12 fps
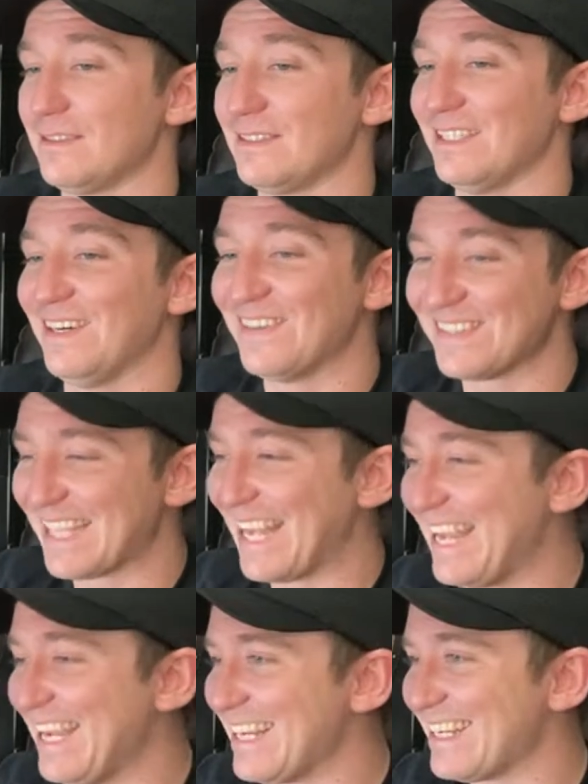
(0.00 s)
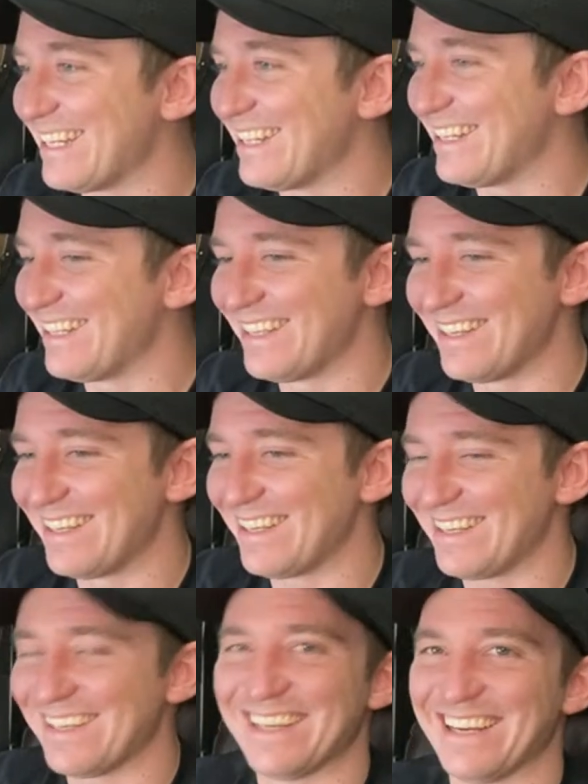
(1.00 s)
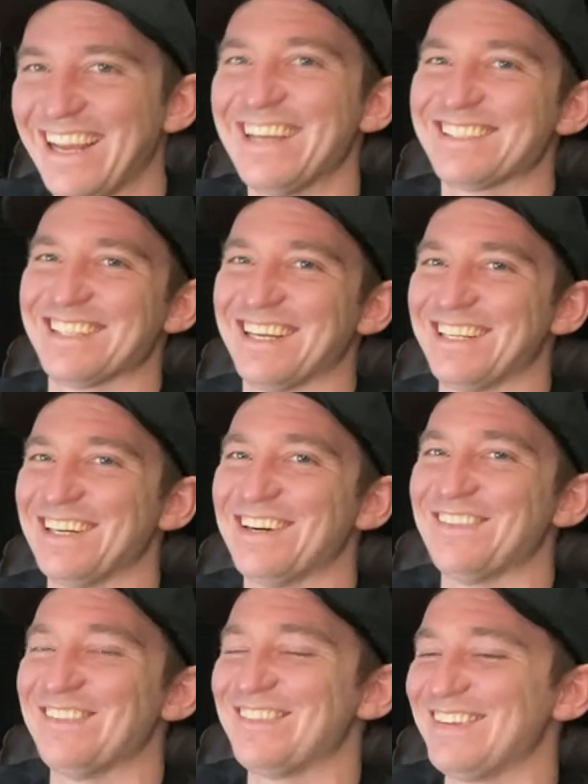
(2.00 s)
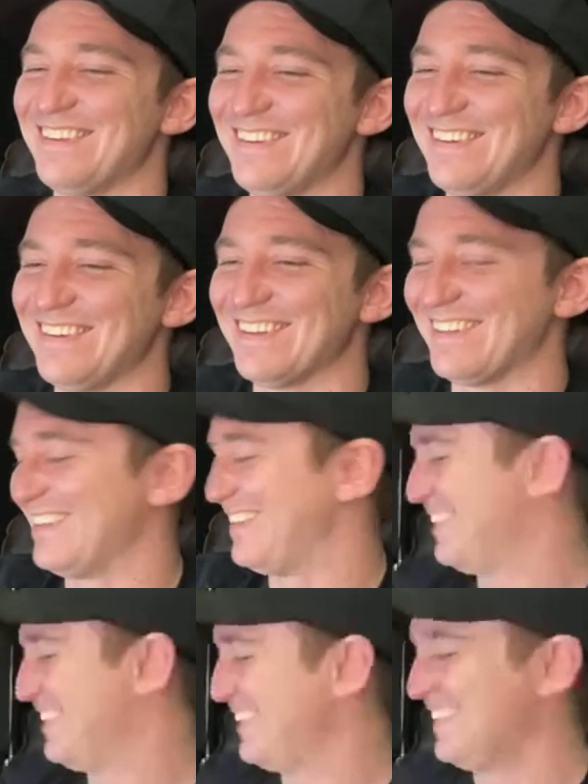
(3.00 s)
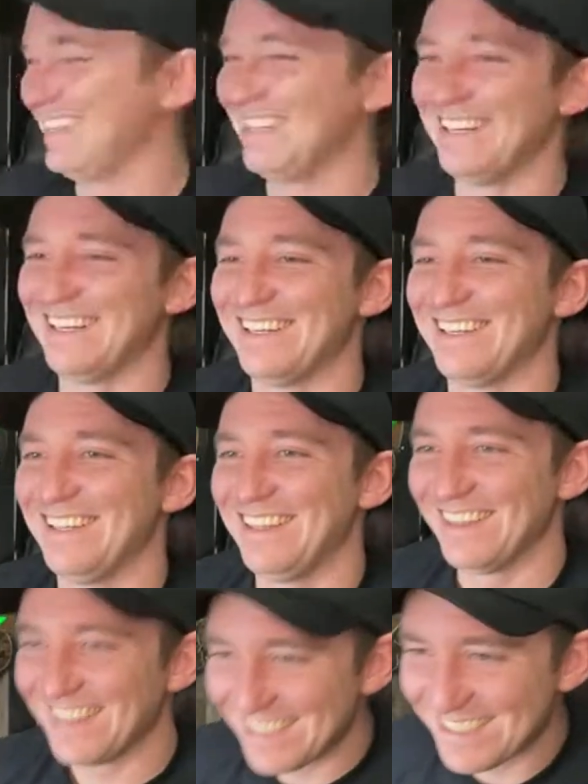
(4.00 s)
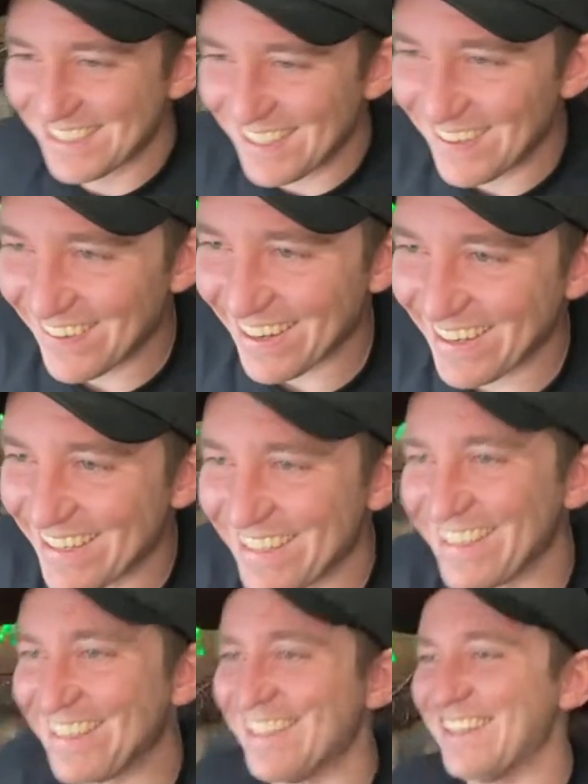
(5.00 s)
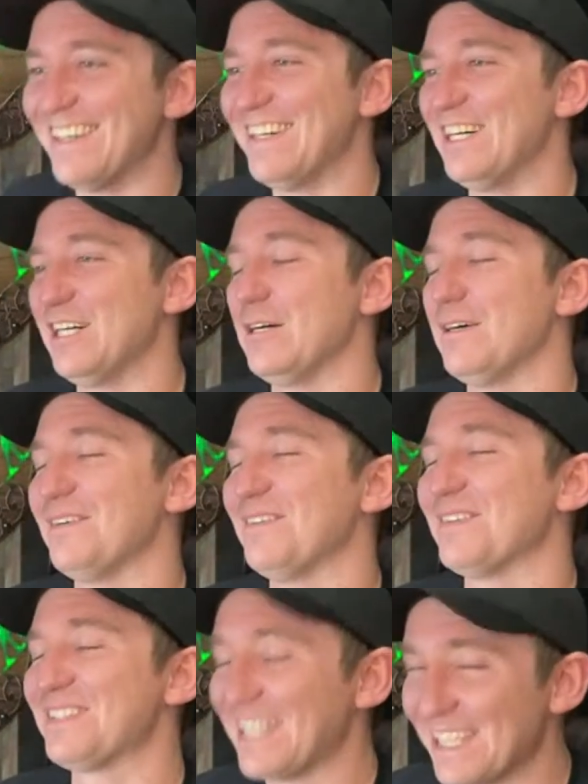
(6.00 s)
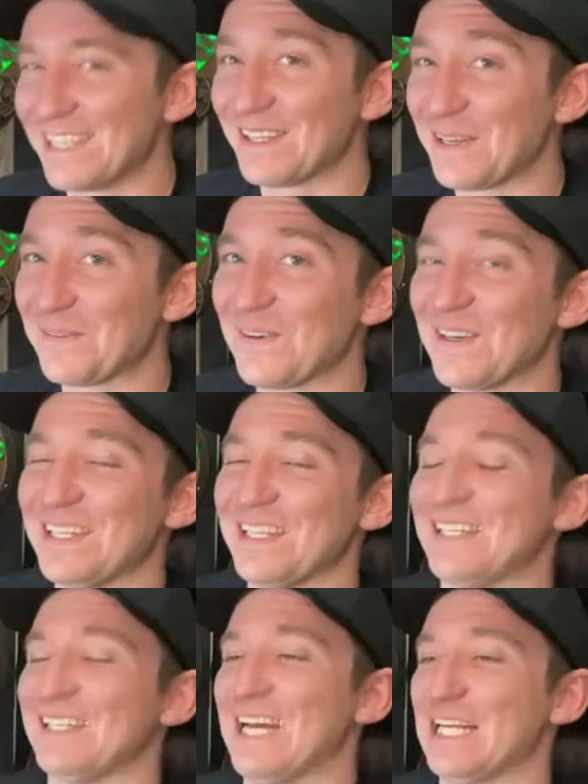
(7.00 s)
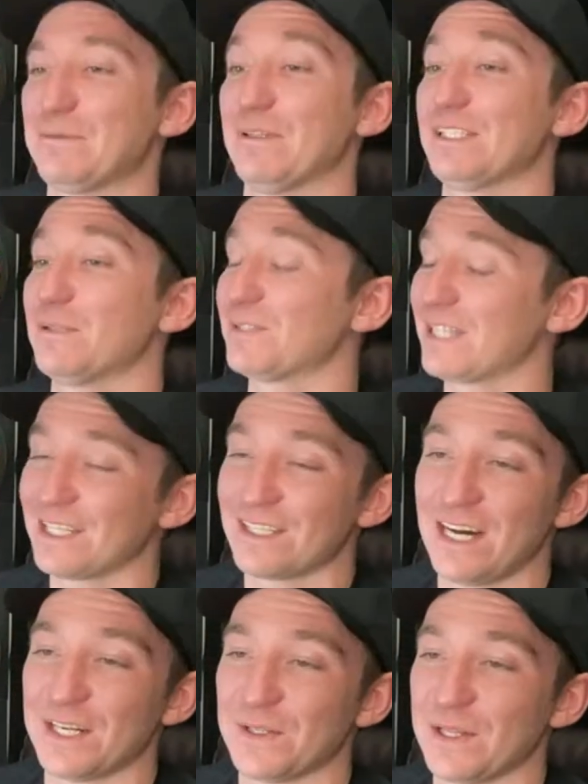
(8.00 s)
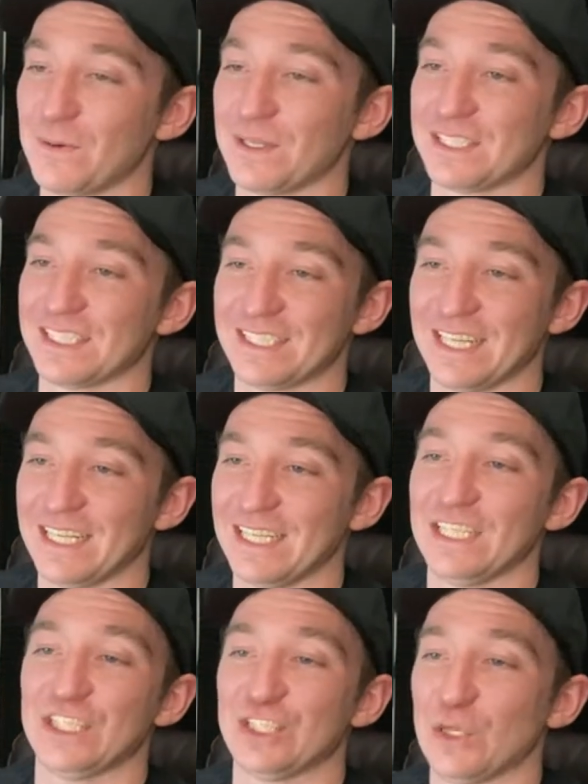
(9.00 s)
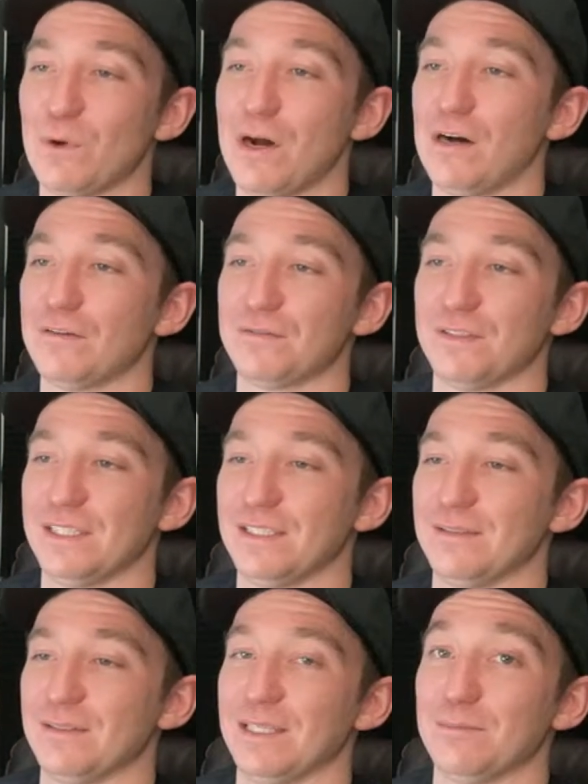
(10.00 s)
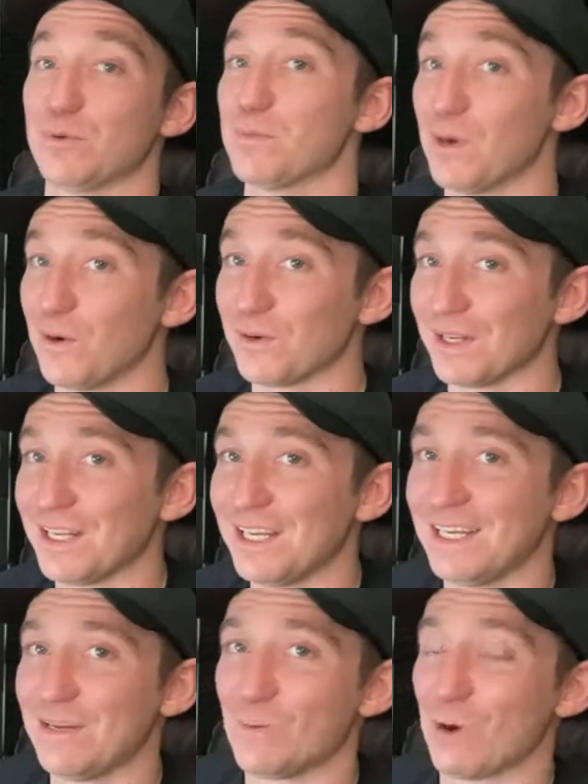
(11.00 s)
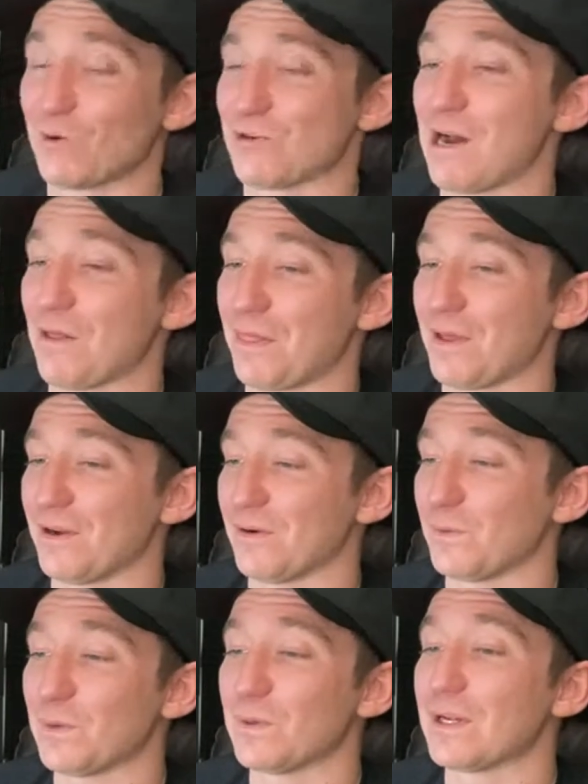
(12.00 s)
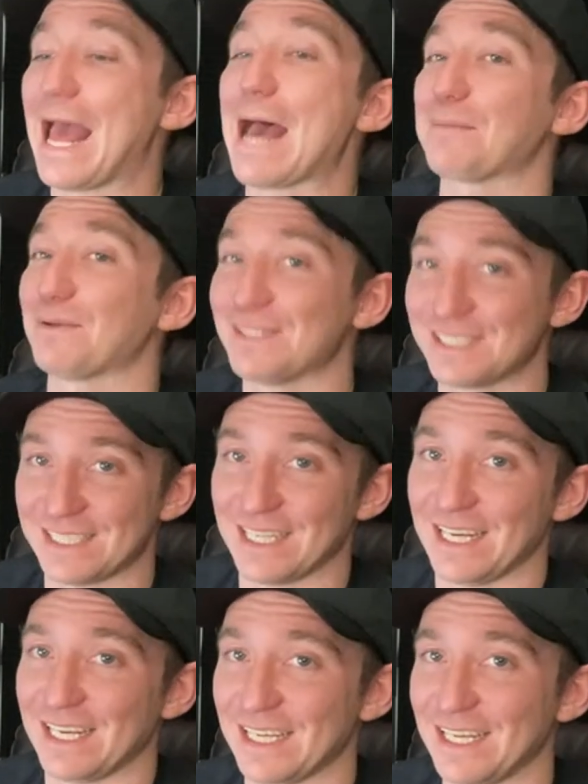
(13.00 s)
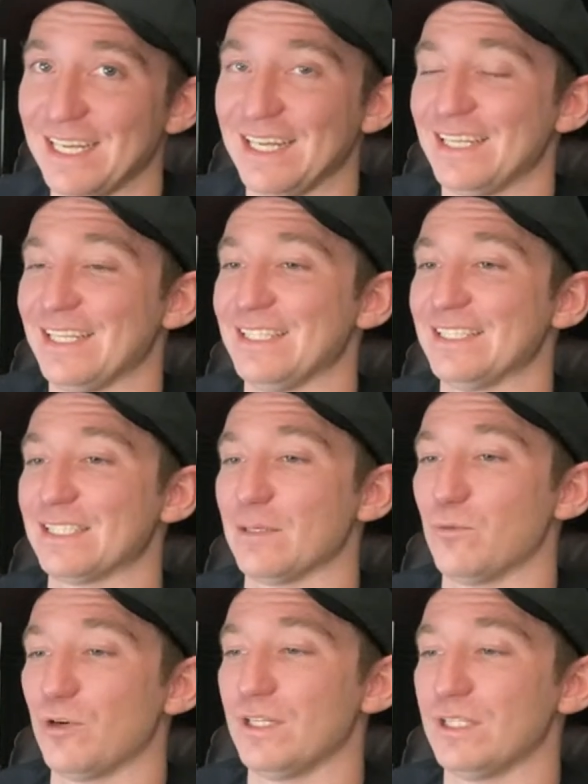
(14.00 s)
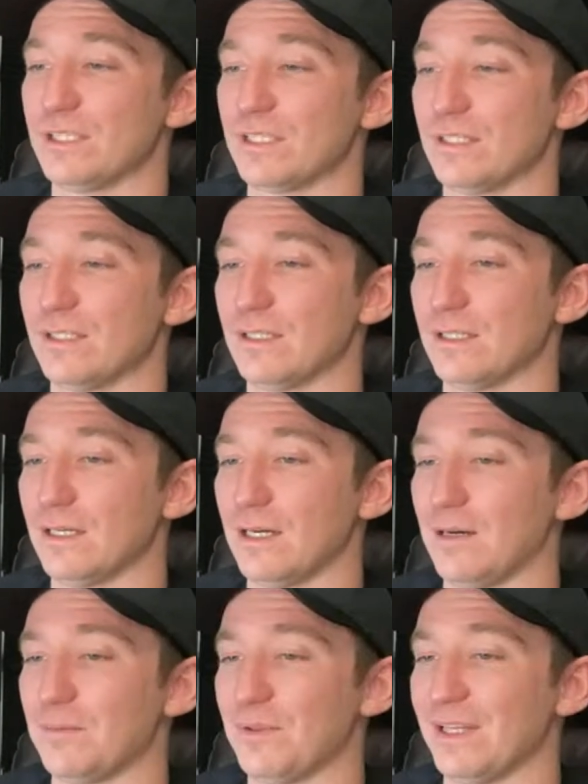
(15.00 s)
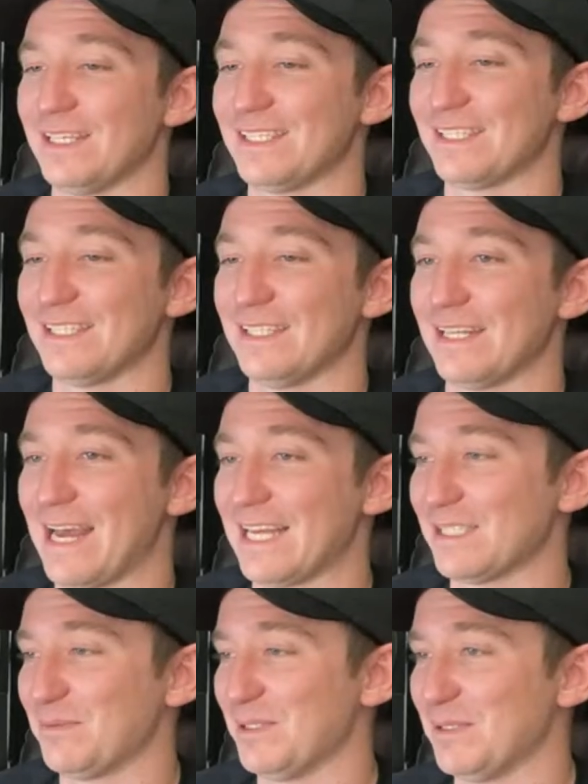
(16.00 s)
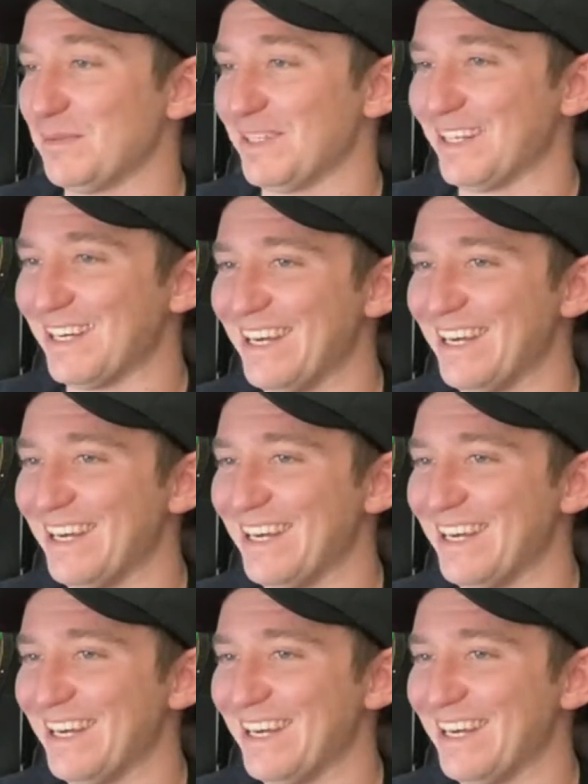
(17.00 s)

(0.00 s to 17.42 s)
that was Ant. Ant signed up, dude. Let's go, Ant. Uh, staying in Glenwood and asked me, unless someone's got a condo they want us to stay in and show off and, and promote while we're out there, we would happily stay in someone's uh, place in Aspen. But uh,